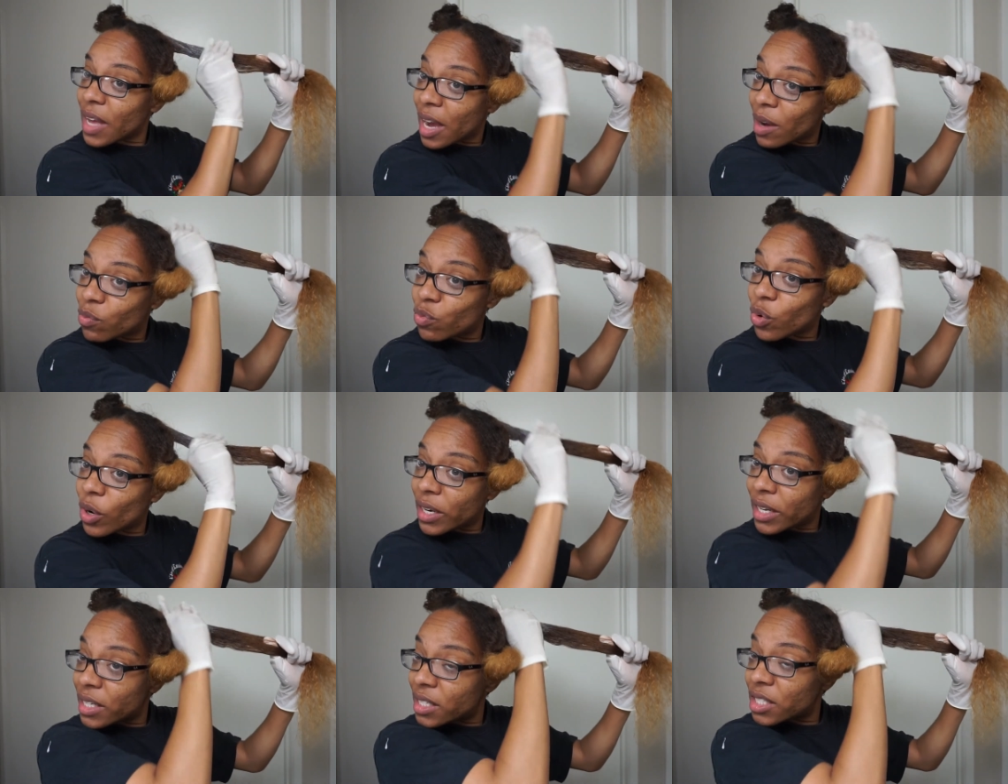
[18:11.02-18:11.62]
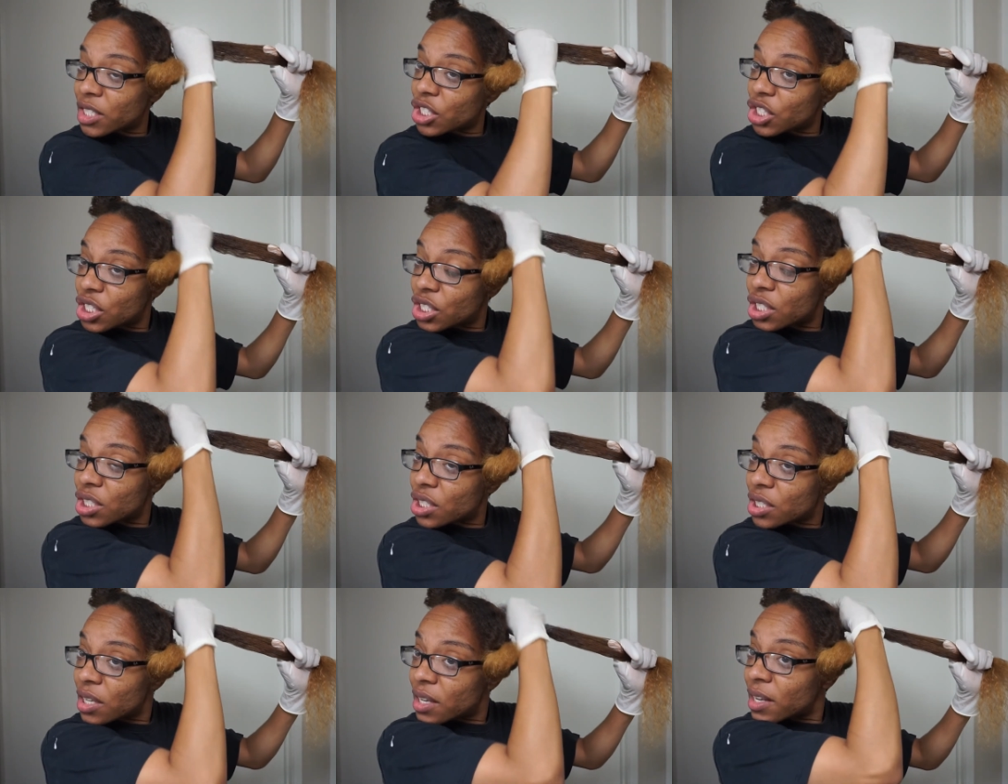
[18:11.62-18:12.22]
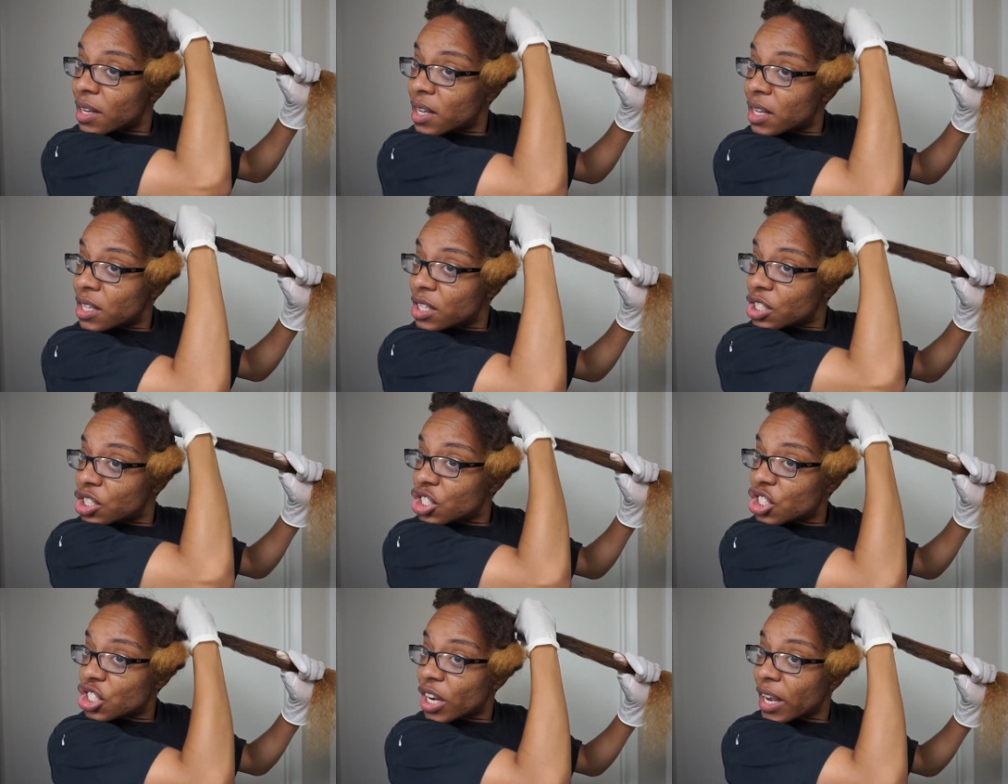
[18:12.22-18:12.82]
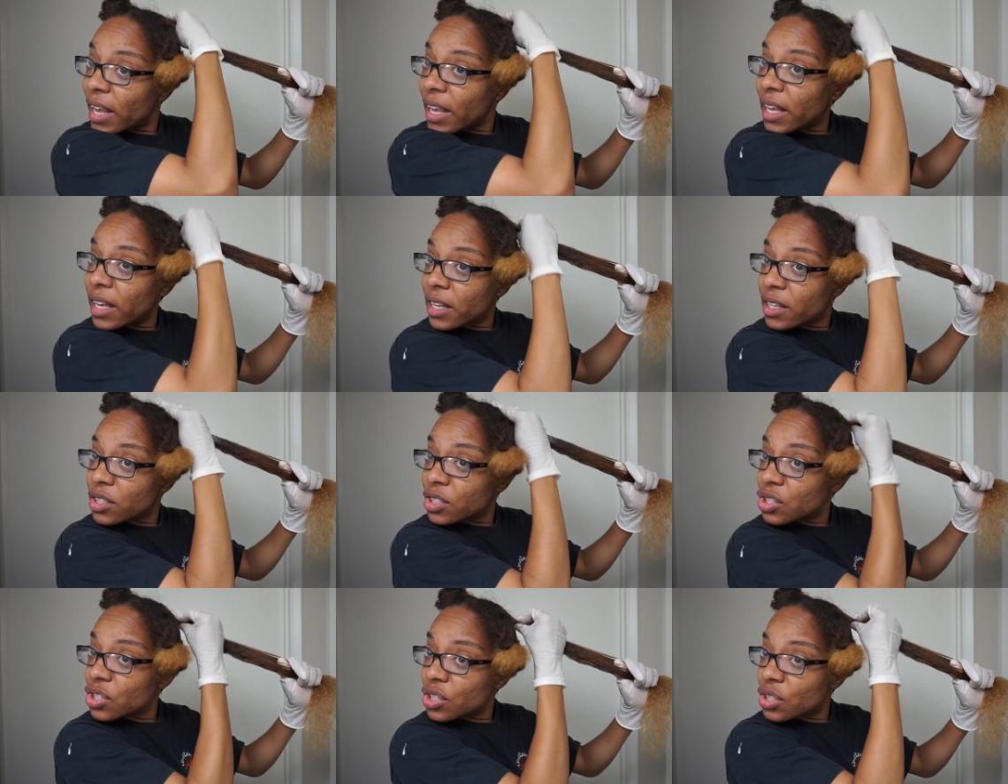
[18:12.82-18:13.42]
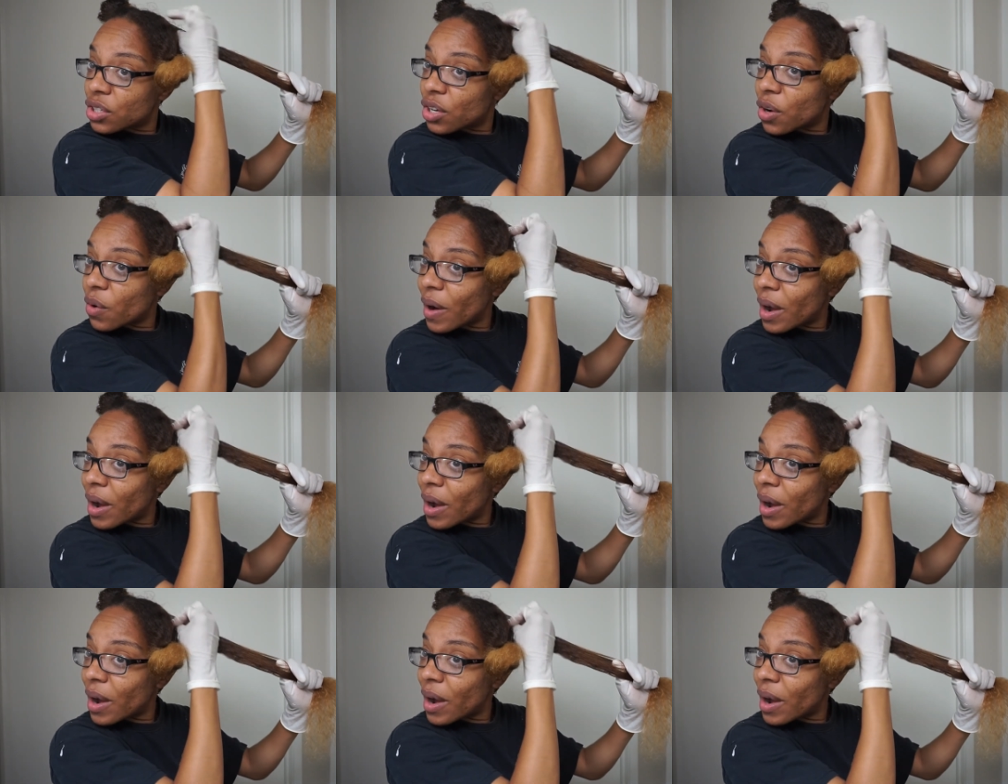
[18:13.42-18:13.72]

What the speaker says: wanting to just change, you know.